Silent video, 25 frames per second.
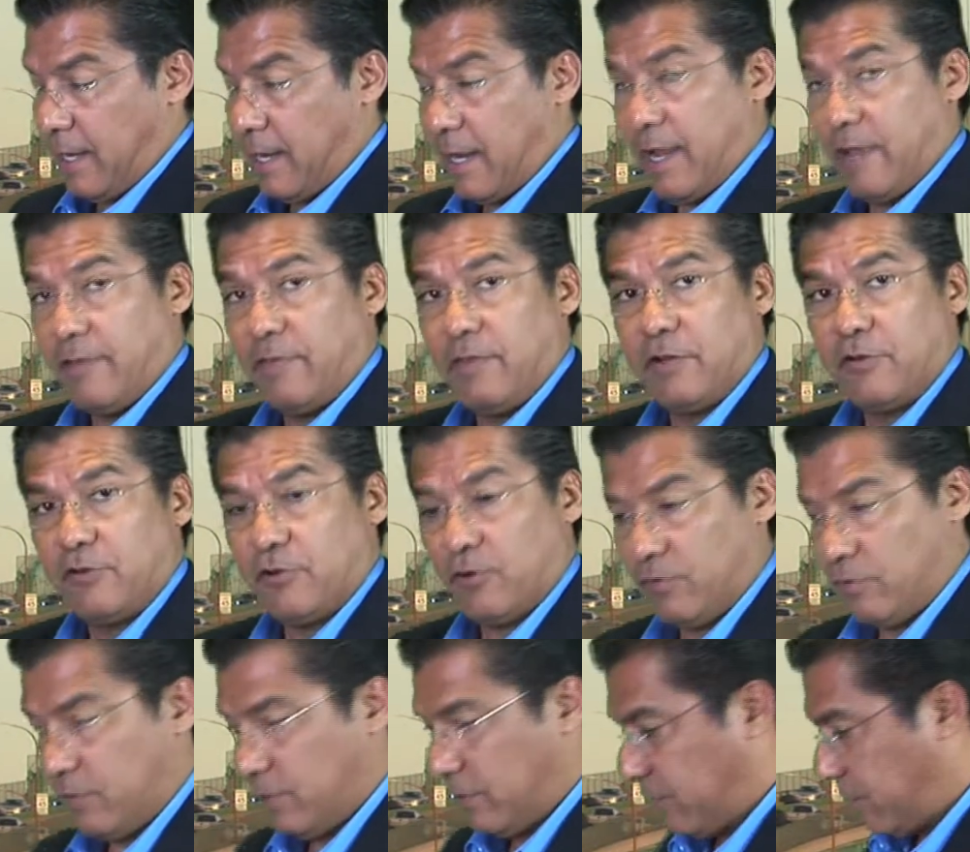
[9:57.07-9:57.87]
and they
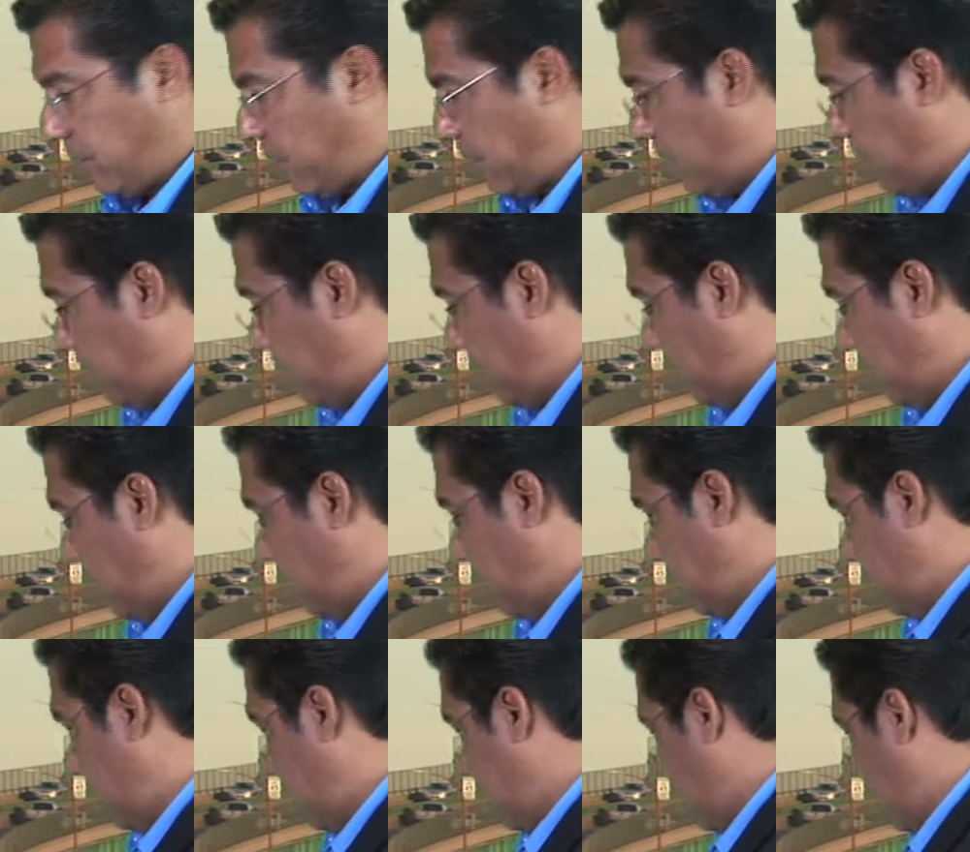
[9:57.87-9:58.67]
turn this in,
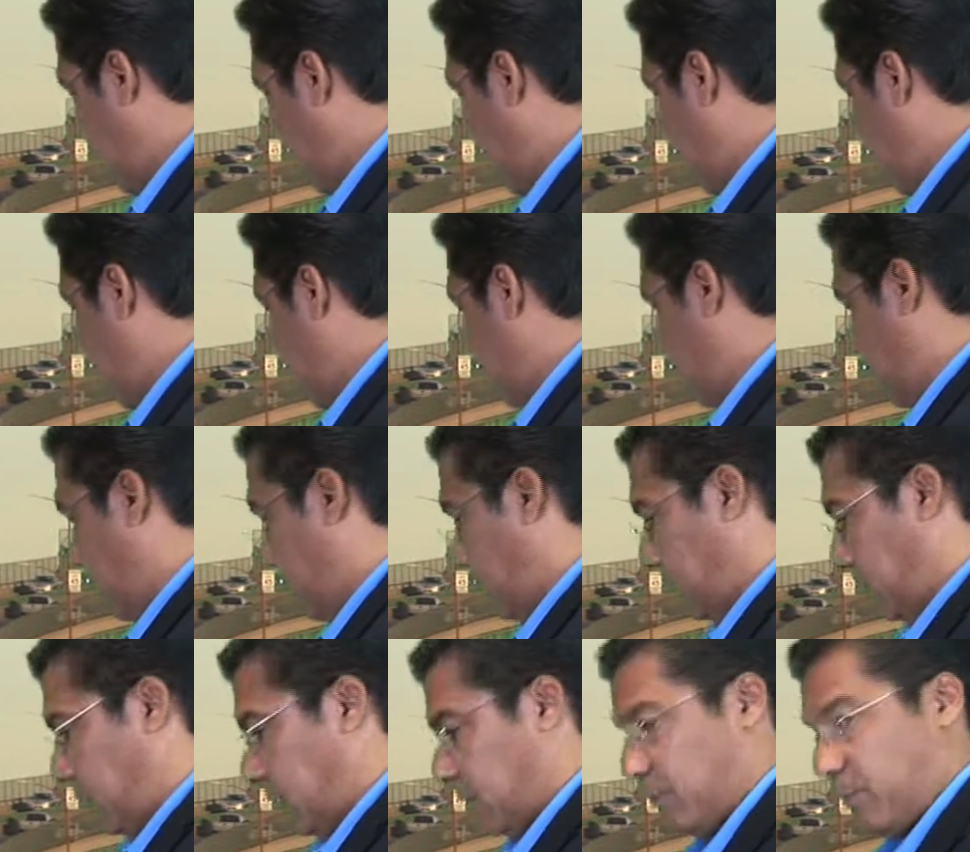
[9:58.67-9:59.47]
and
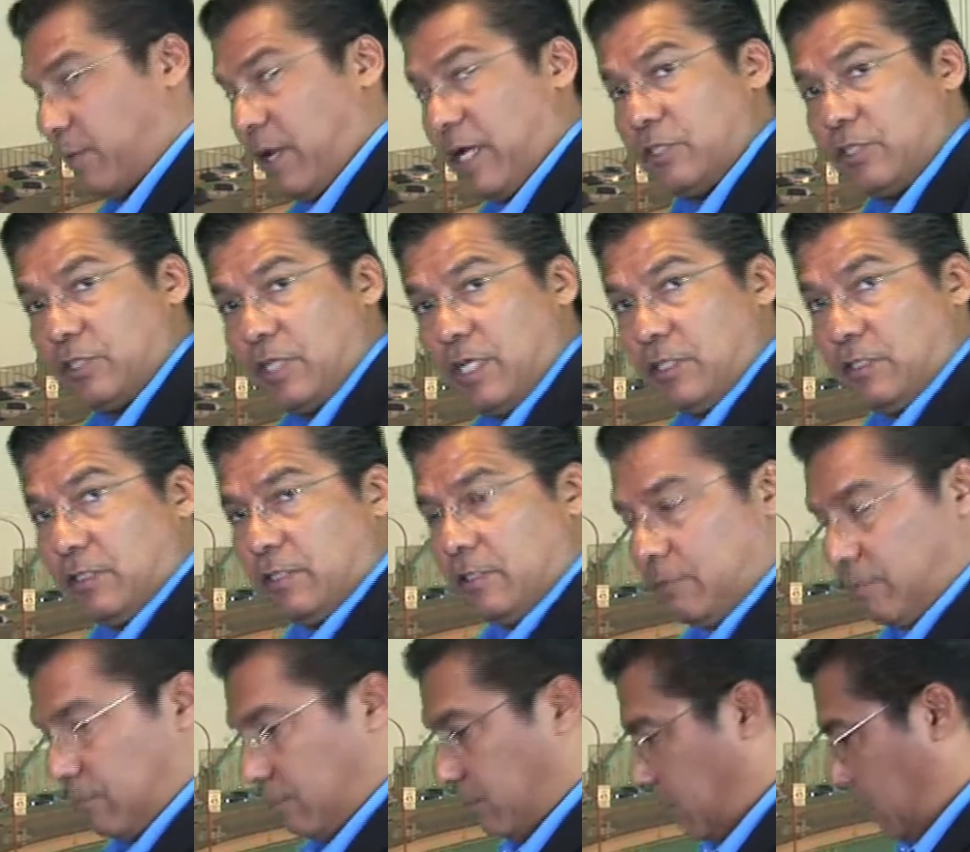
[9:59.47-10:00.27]
dispatch gets
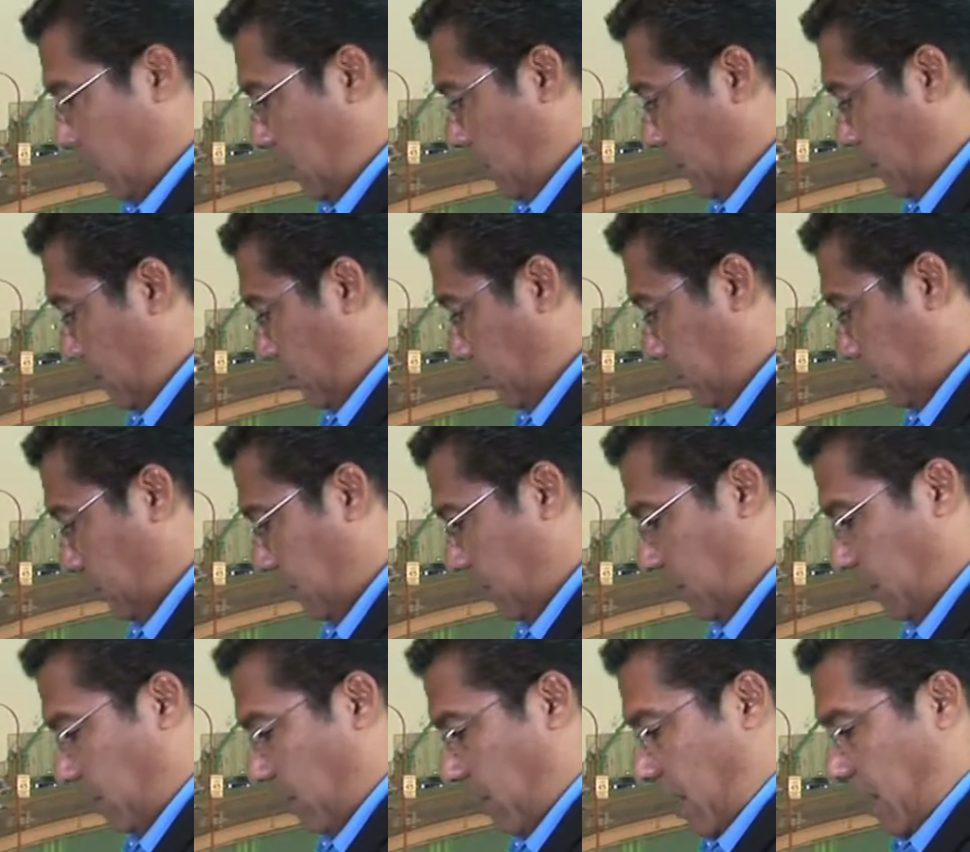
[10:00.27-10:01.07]
it, puts it
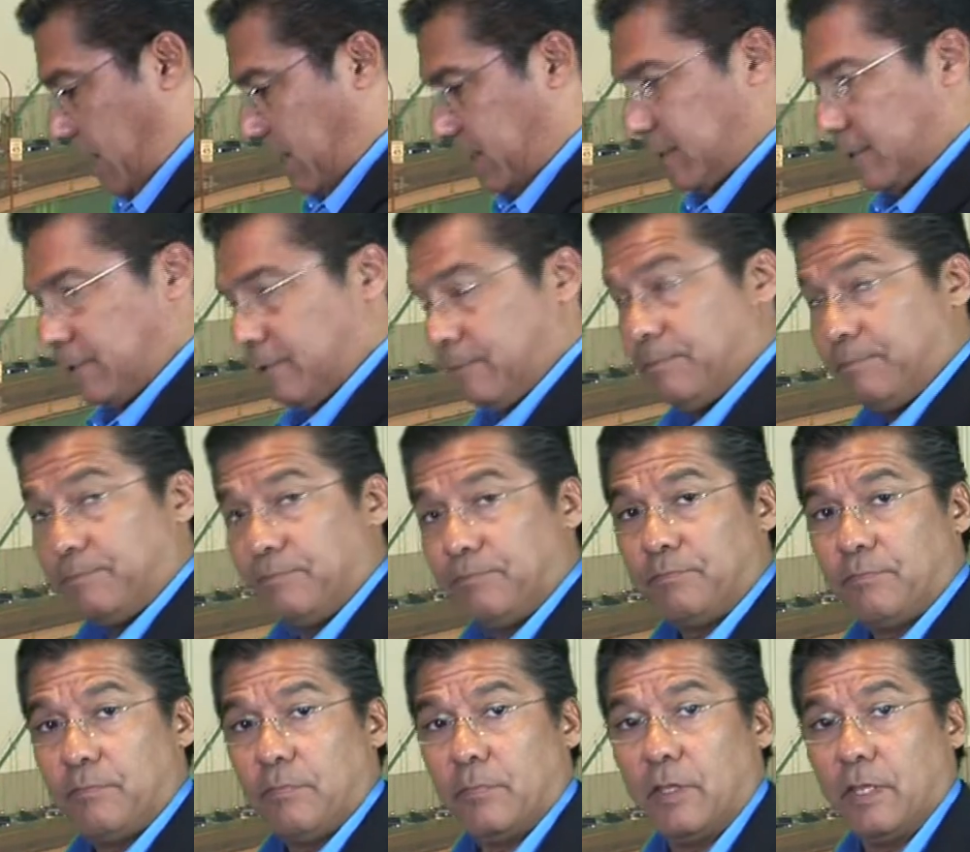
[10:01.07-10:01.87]
in the box,
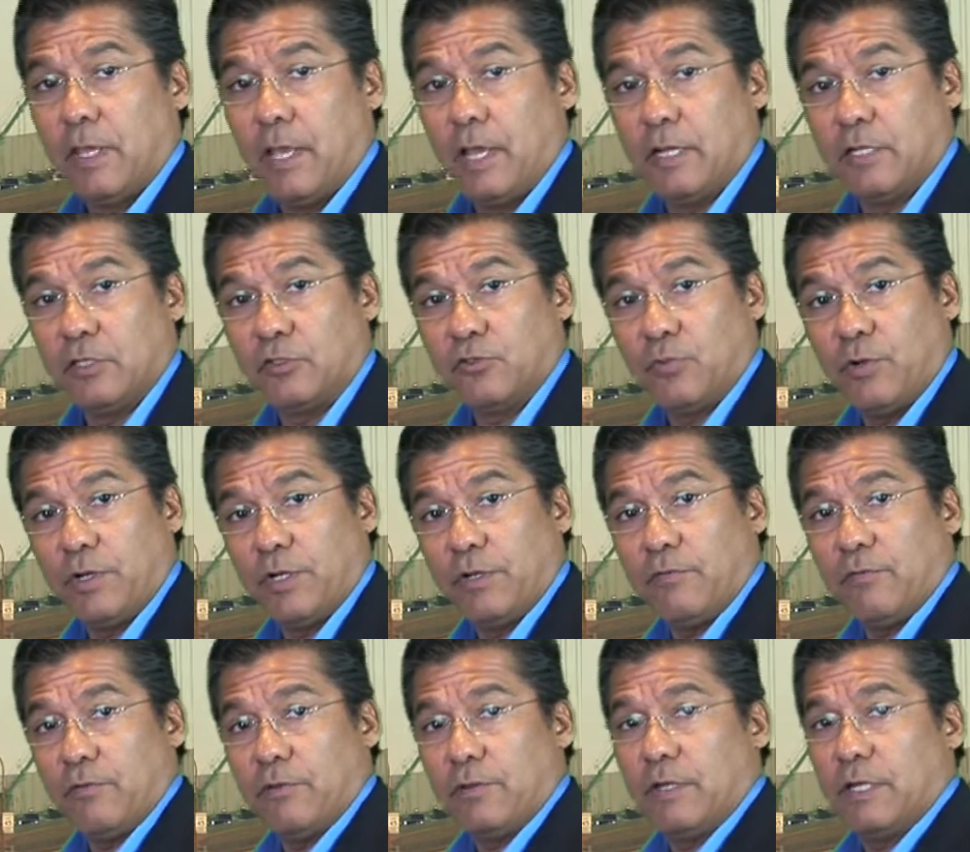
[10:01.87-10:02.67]
and it's
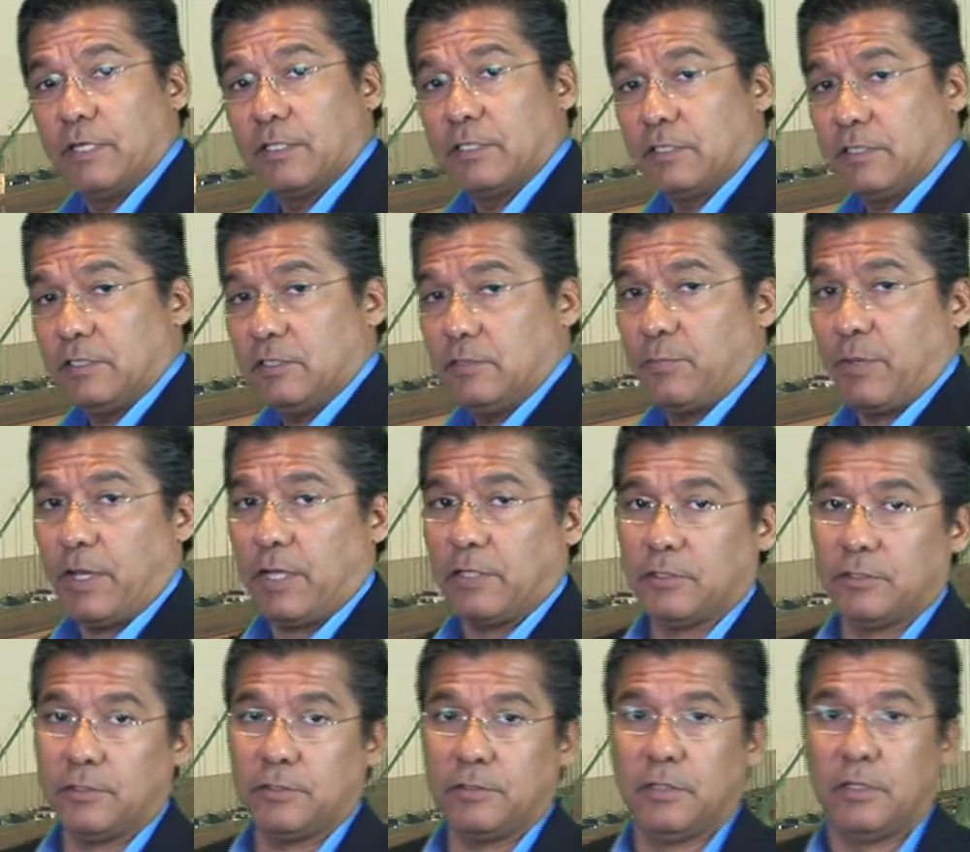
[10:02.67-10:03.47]
ready for the next
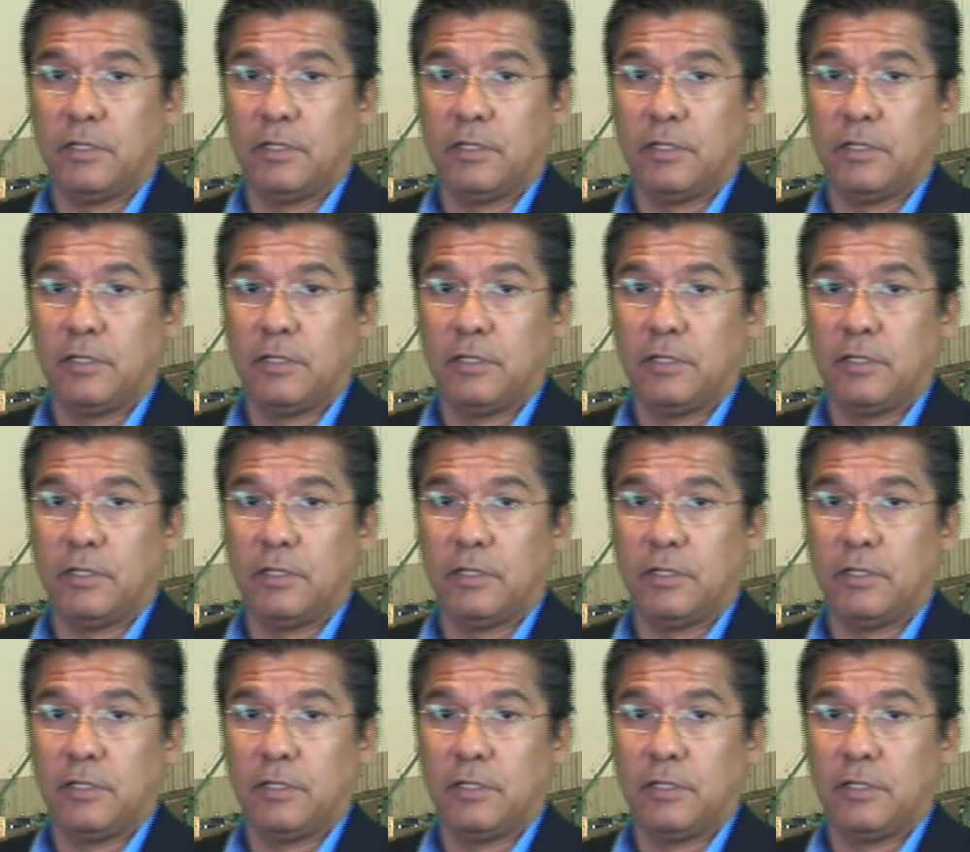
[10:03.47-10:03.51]
dispatch.